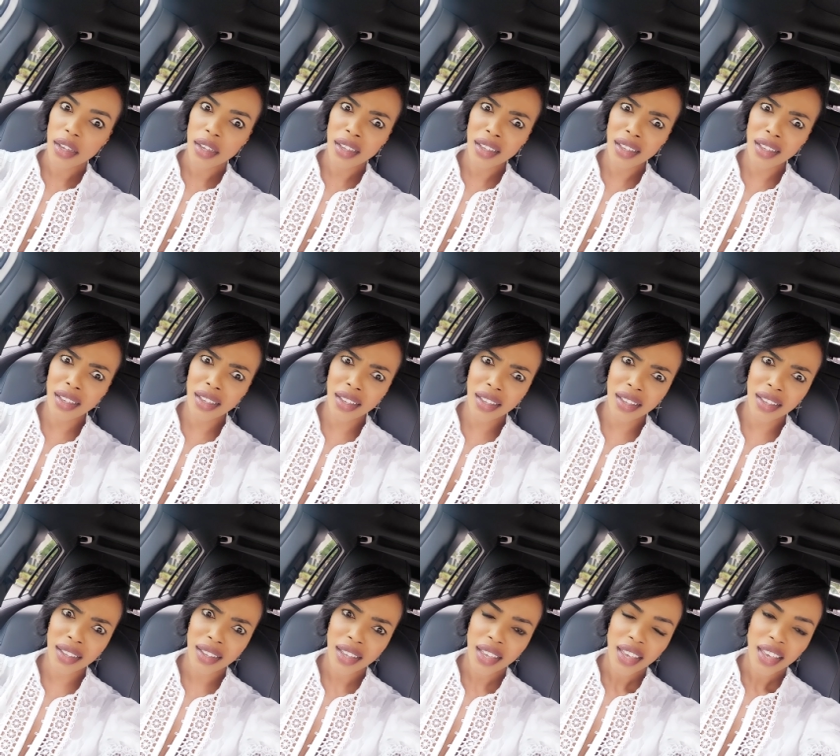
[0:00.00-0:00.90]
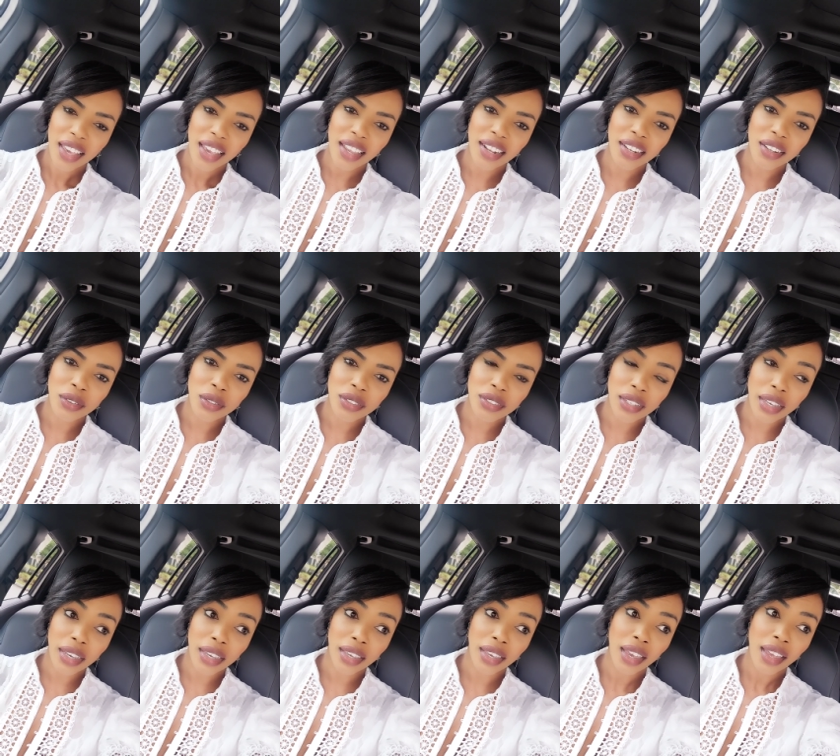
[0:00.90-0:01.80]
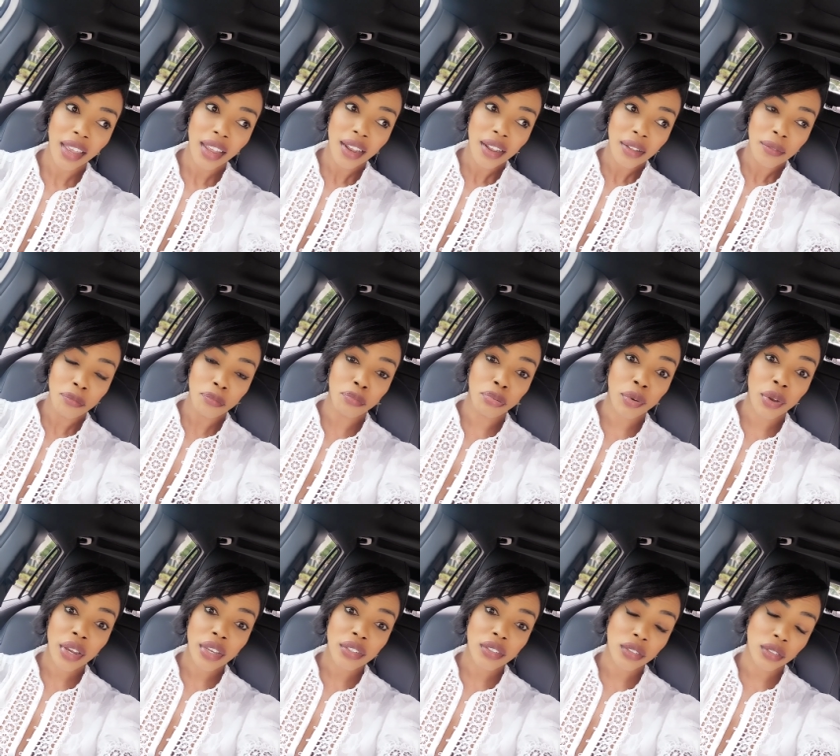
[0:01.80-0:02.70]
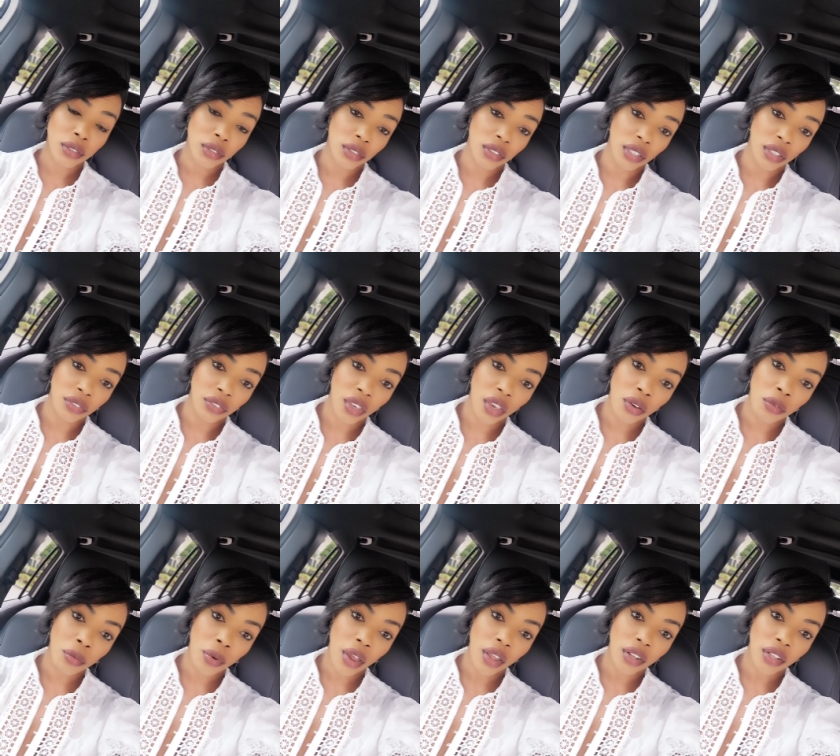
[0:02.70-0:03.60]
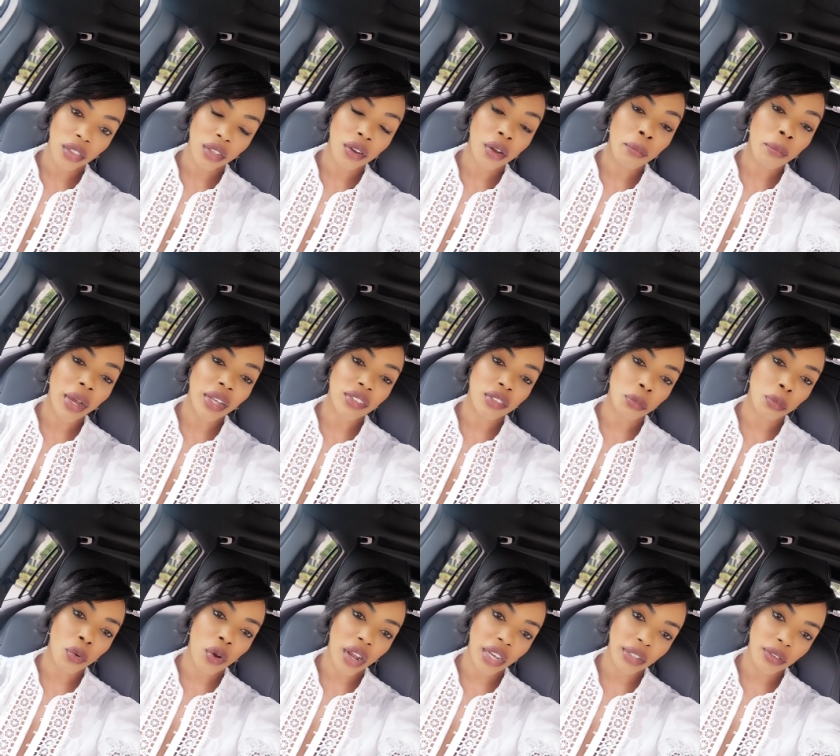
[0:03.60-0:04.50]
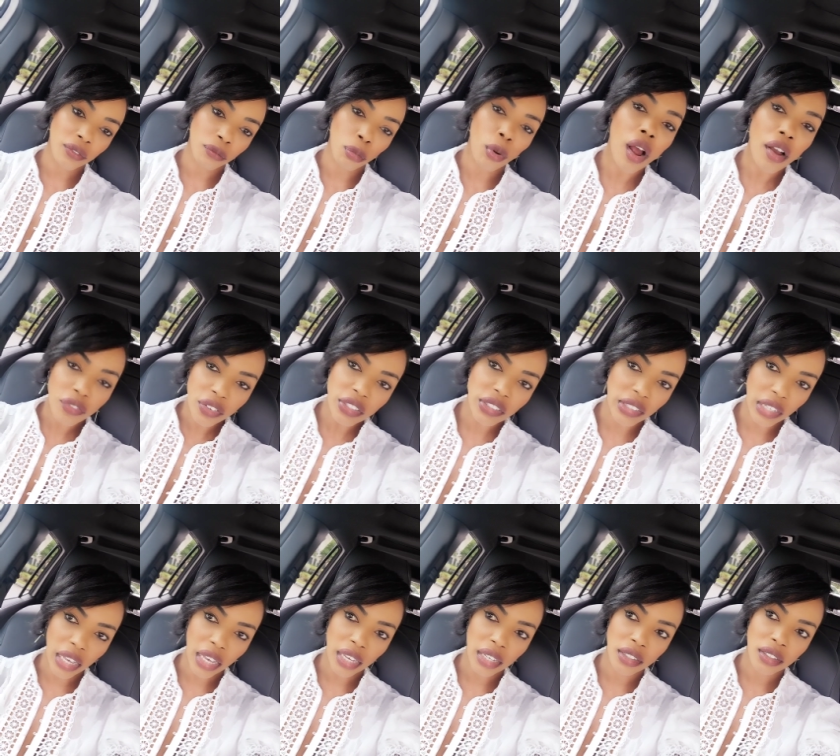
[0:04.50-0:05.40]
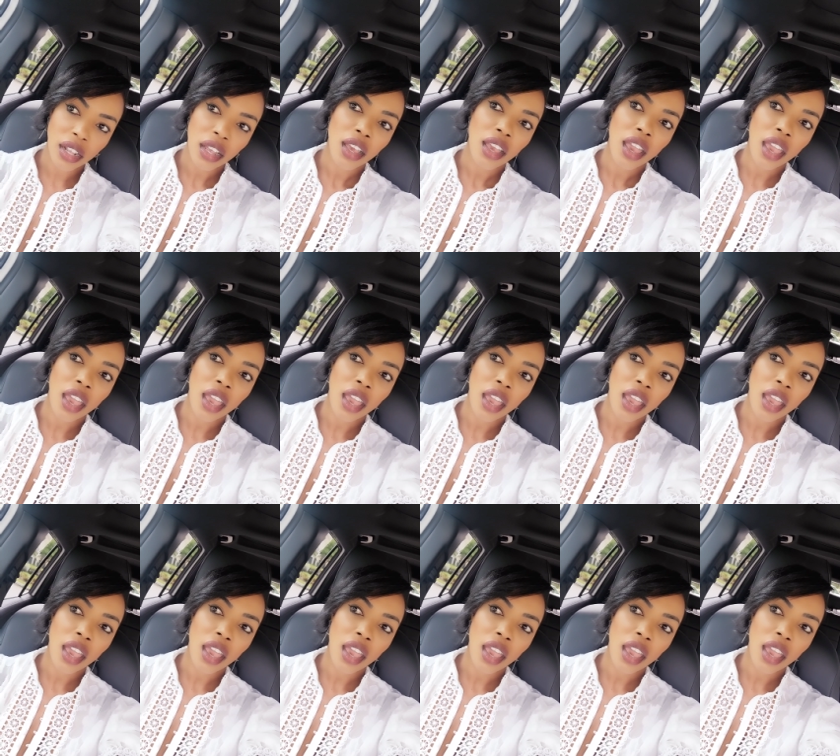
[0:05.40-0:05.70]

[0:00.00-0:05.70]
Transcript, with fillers: ah, and he was like, brace yourself, get ready. They're about to pri- prophesy.